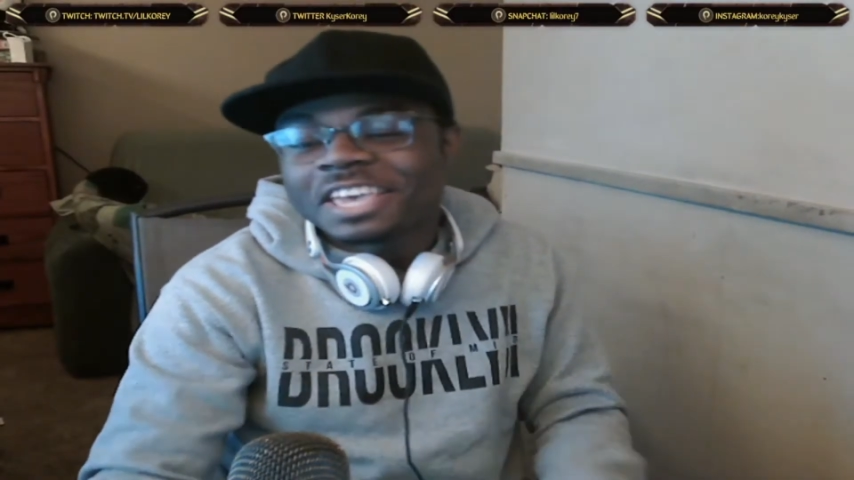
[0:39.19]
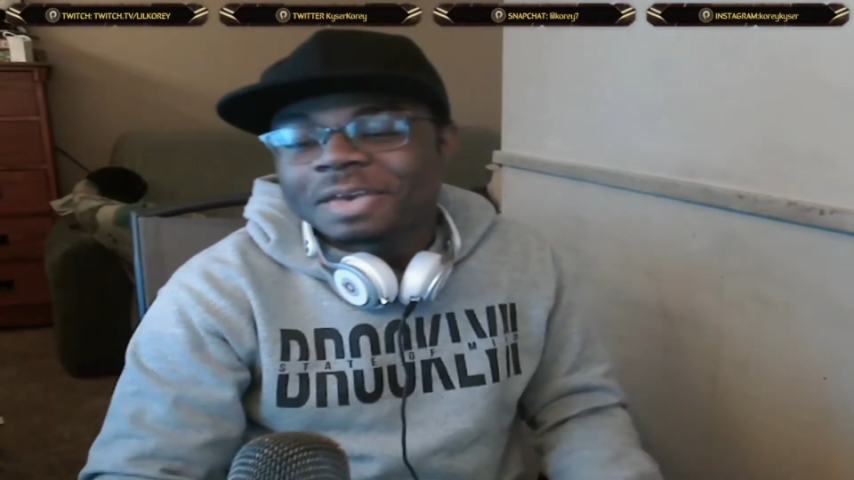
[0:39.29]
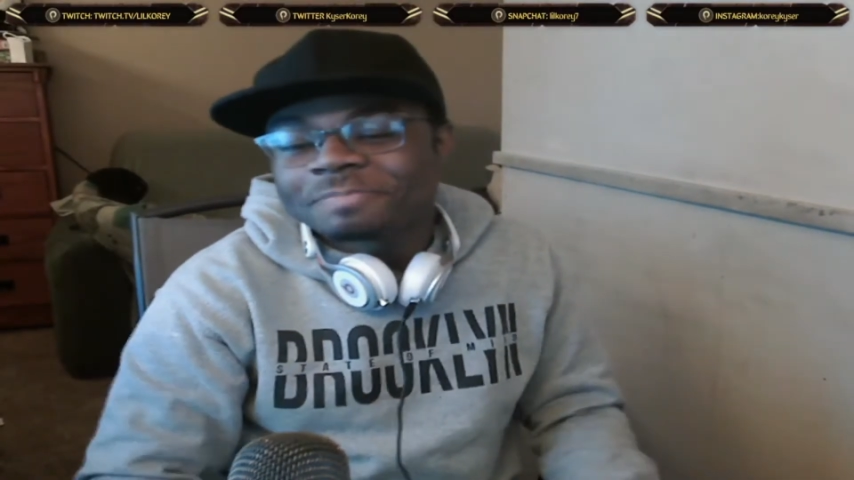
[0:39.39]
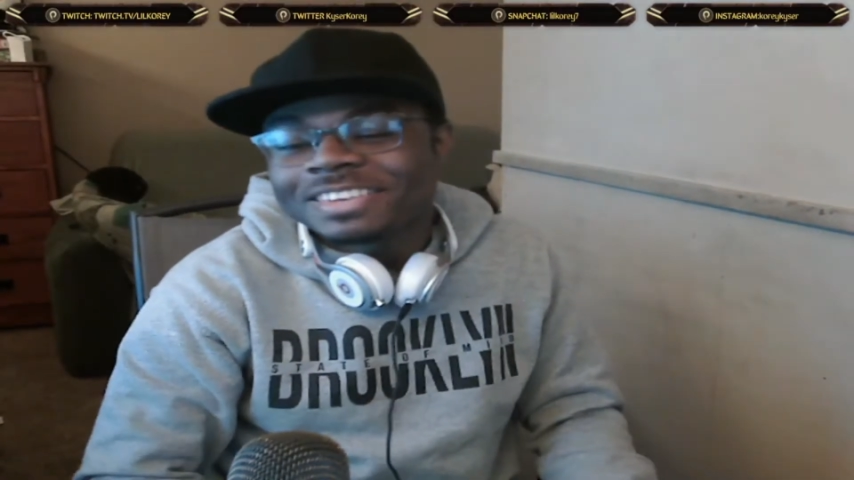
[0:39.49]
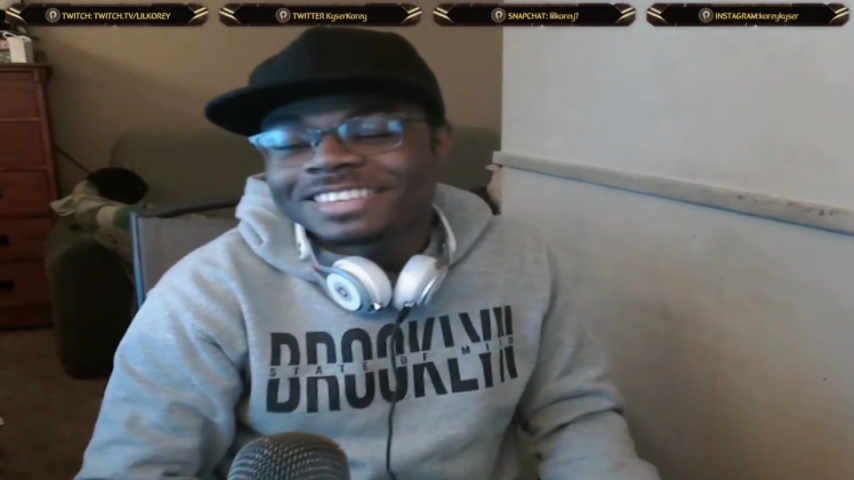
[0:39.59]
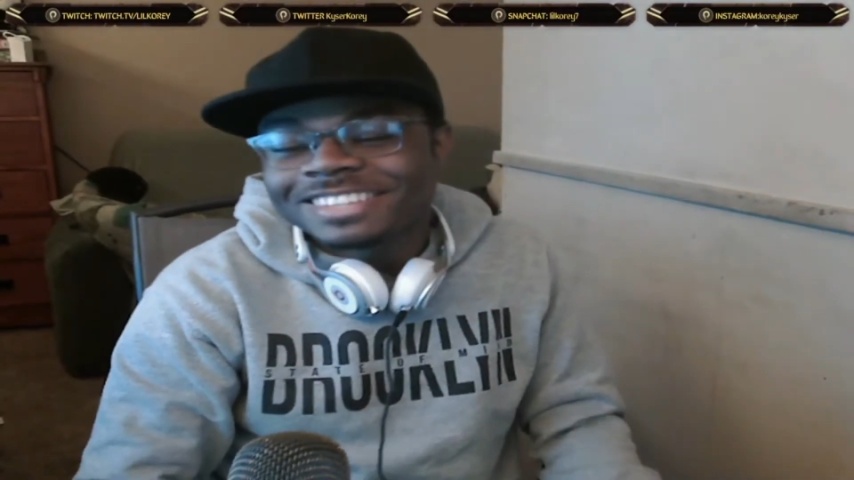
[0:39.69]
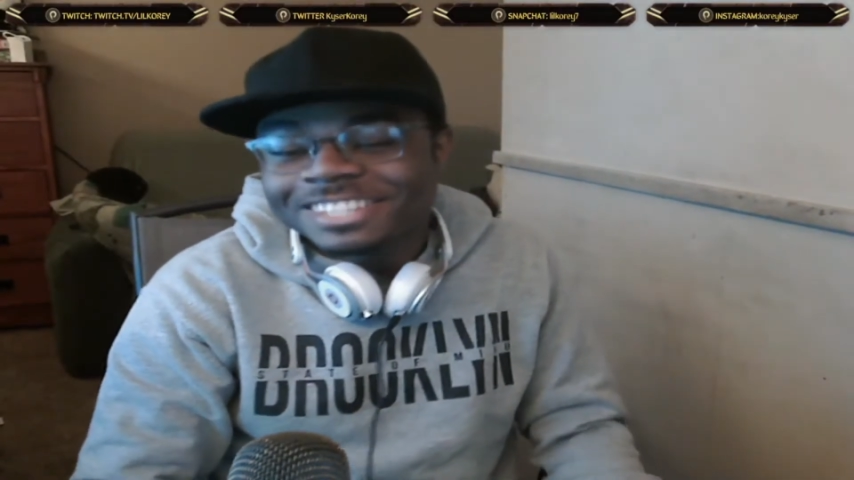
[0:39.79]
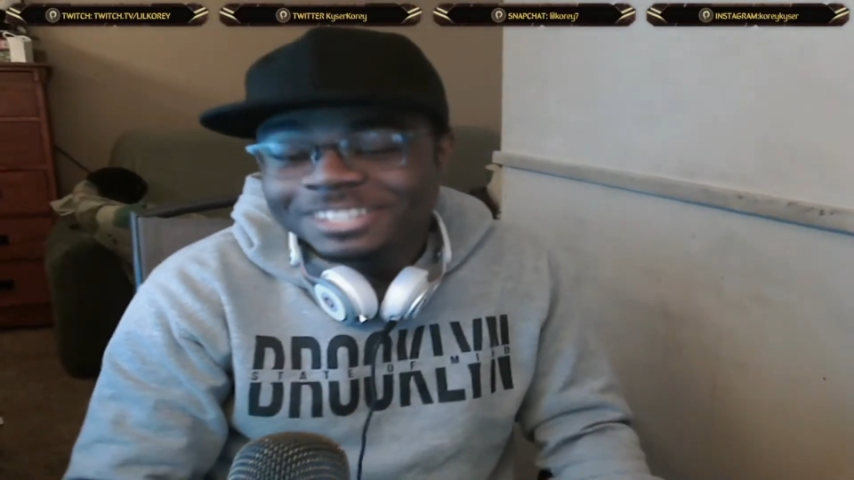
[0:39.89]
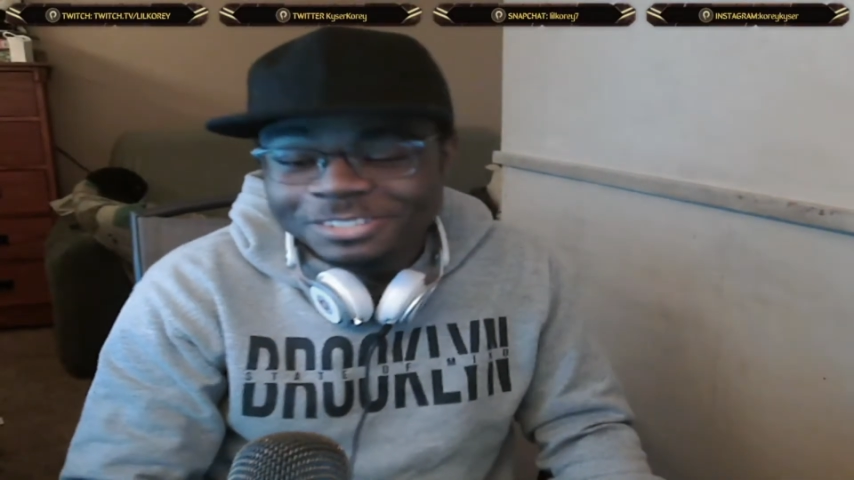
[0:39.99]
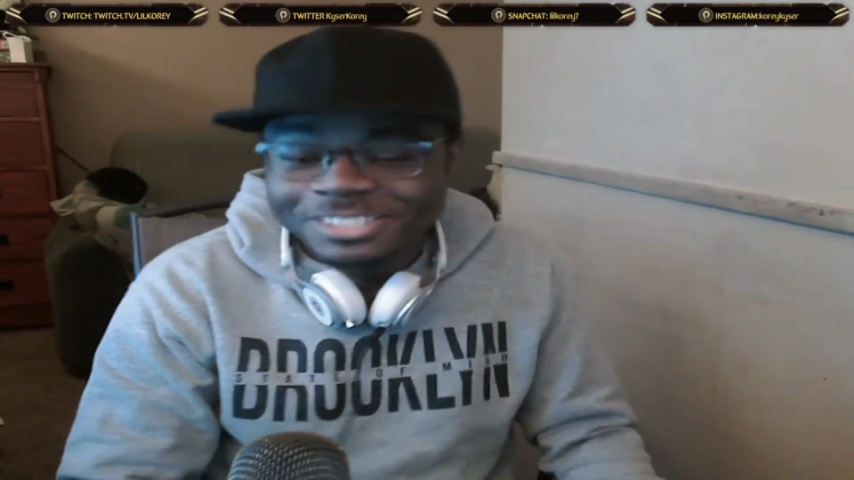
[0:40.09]
epic
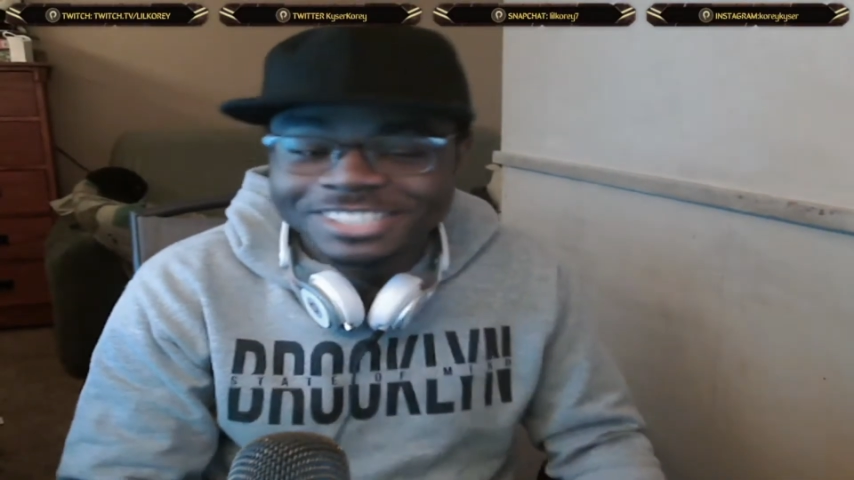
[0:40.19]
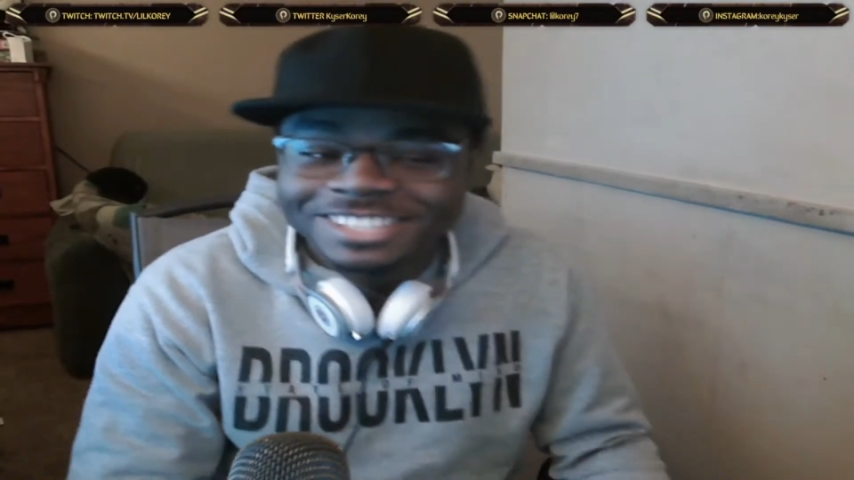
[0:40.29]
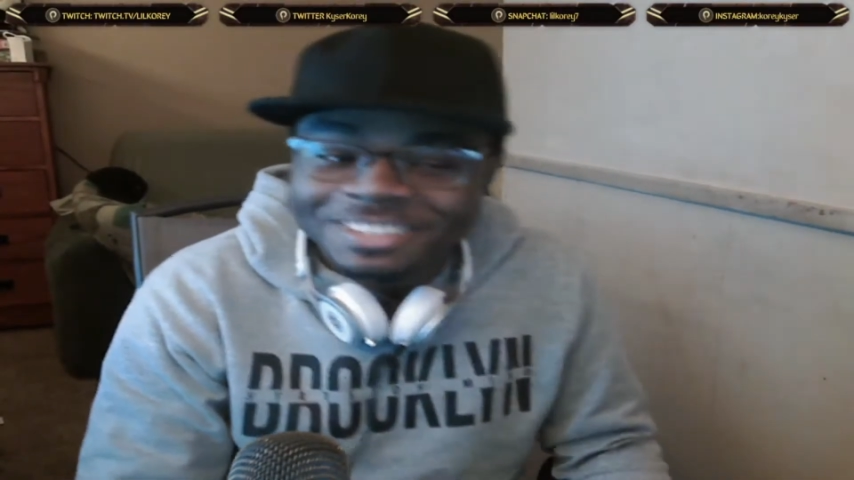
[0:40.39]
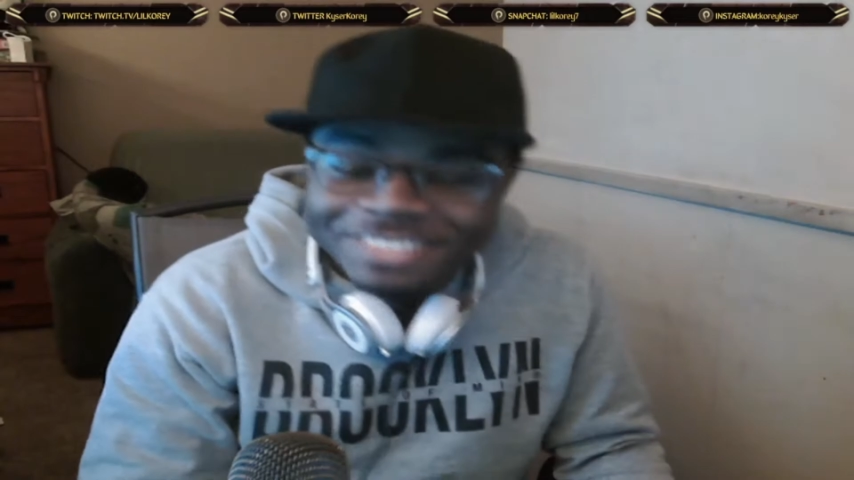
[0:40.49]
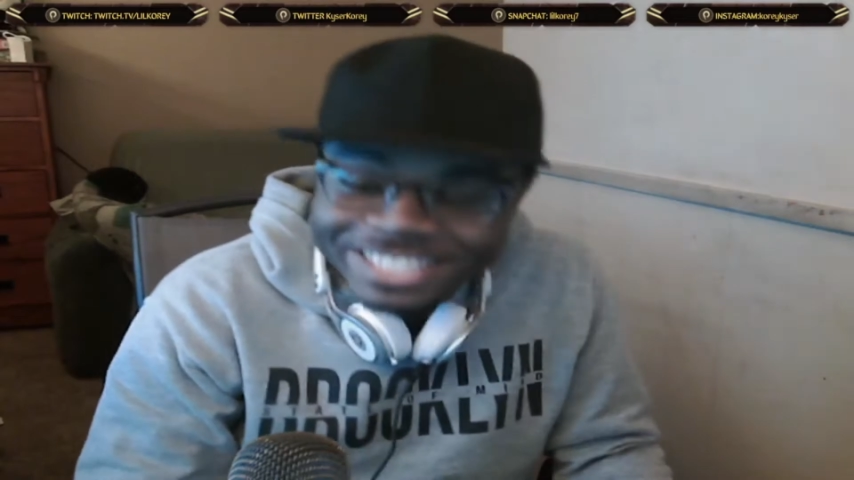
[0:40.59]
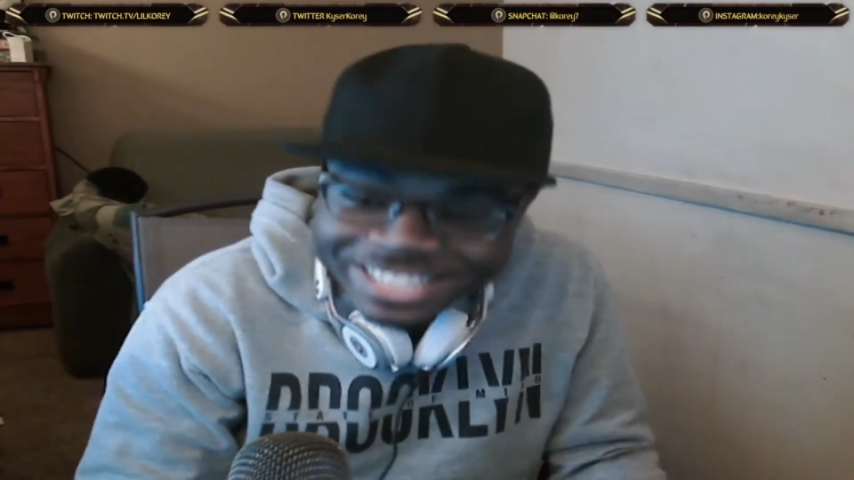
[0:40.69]
conclusion of this